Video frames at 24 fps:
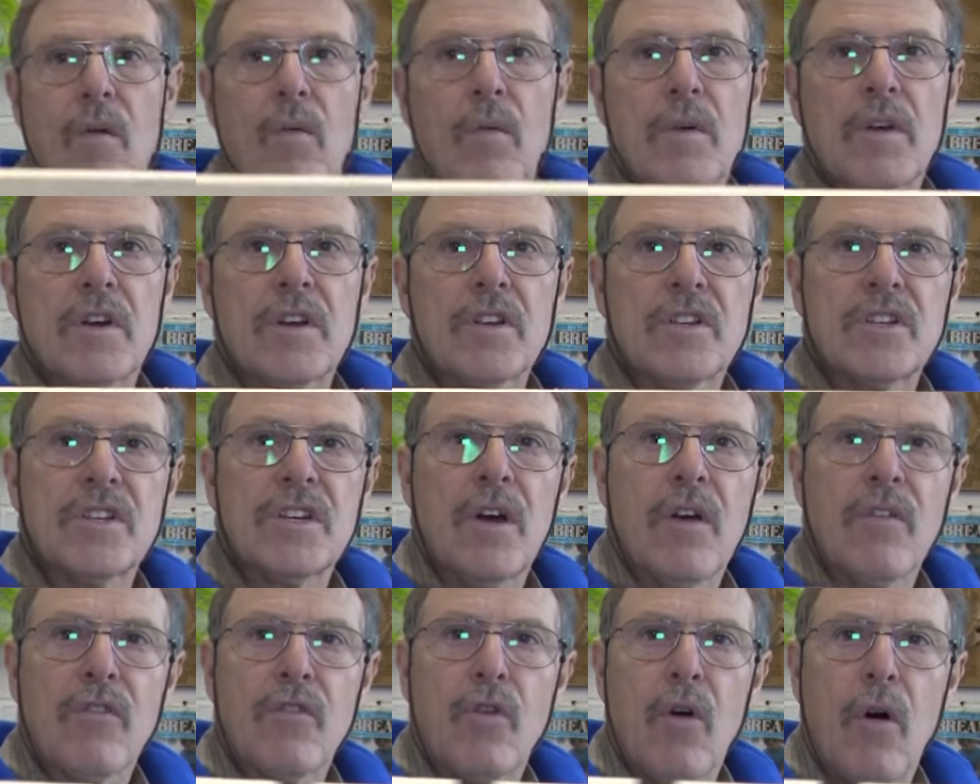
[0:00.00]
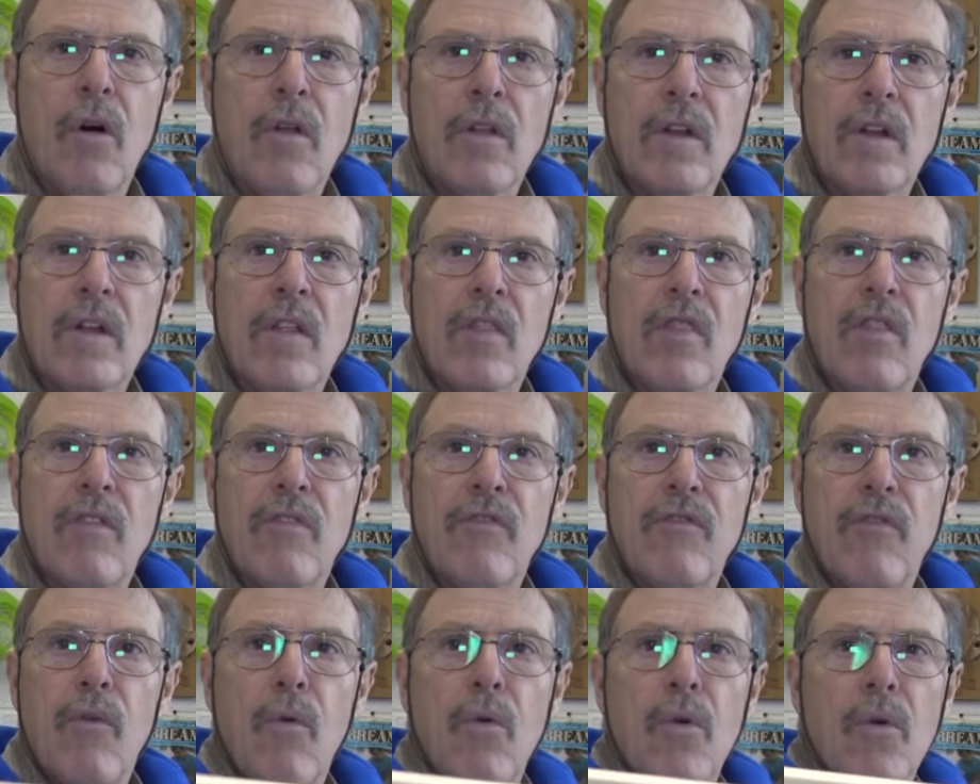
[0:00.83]
You can see I've got the
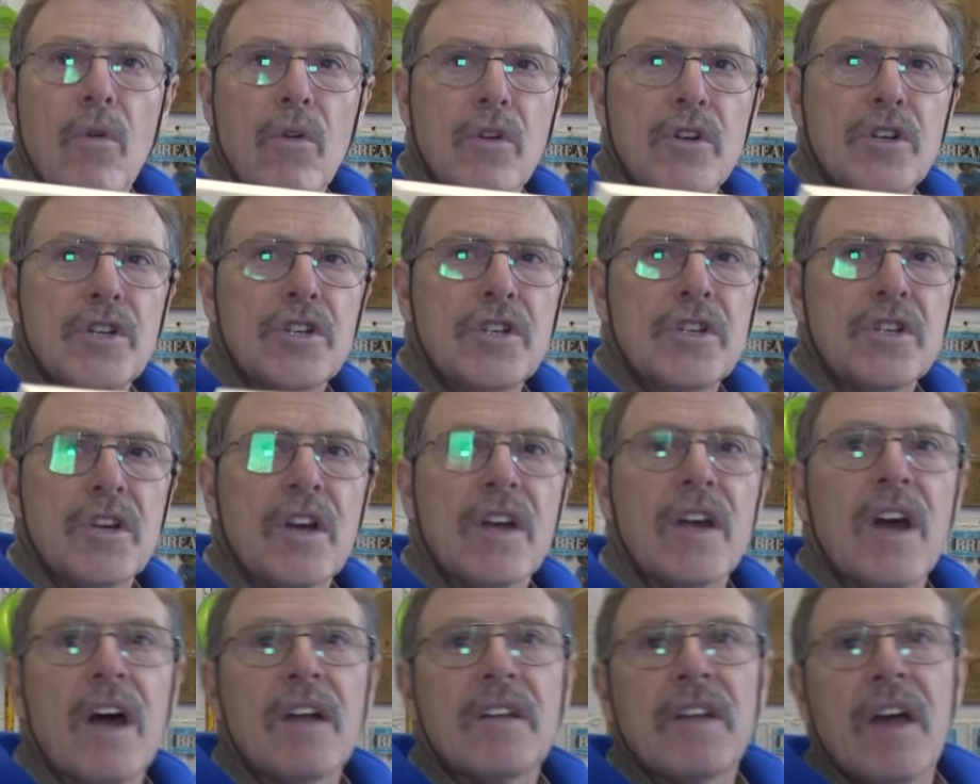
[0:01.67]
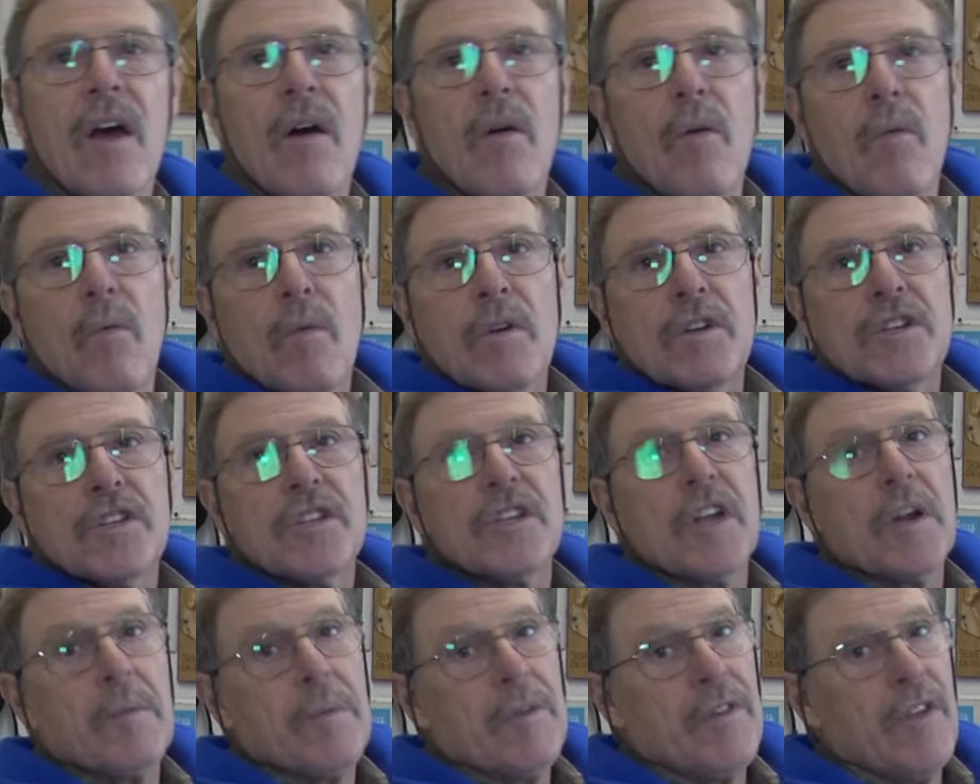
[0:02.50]
4 notches cut out, which is
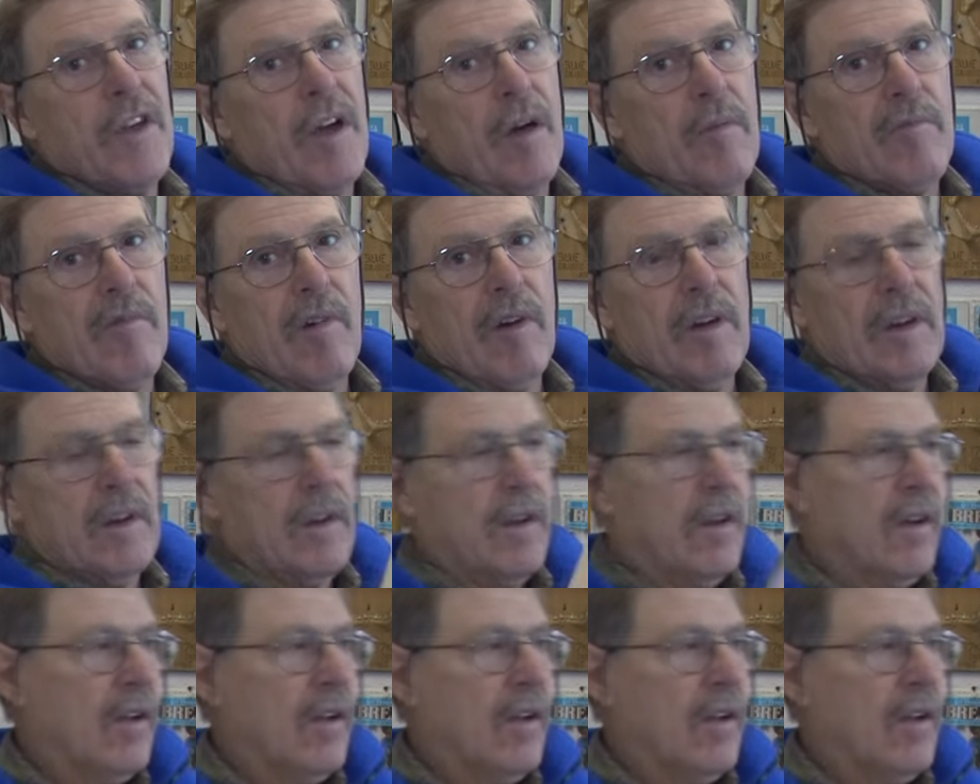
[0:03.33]
going to be the upright.